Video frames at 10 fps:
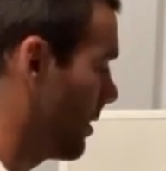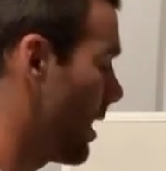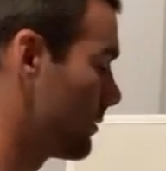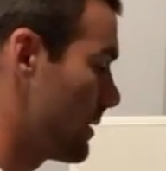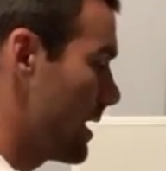
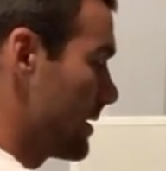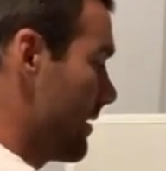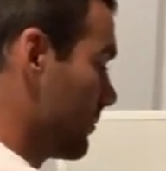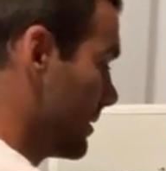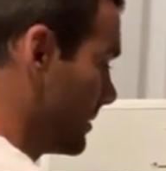I would rather
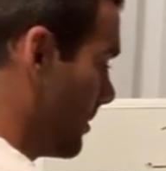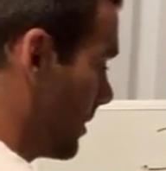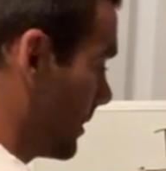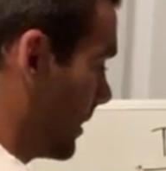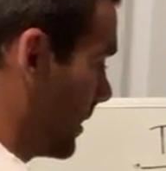have a reach
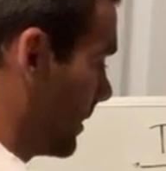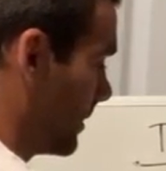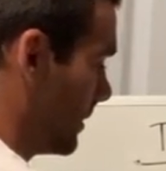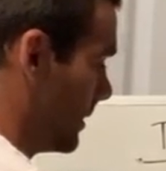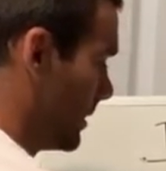block there,
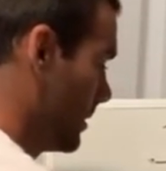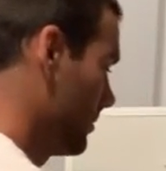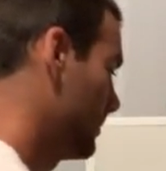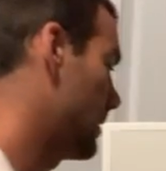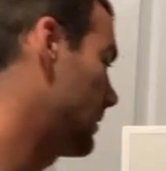
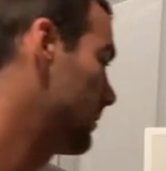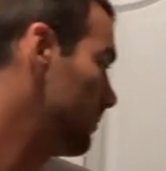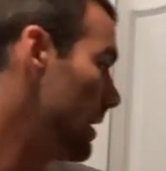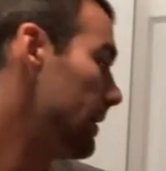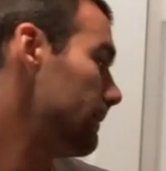
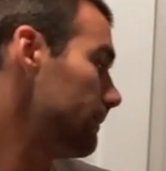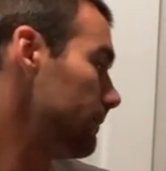bam.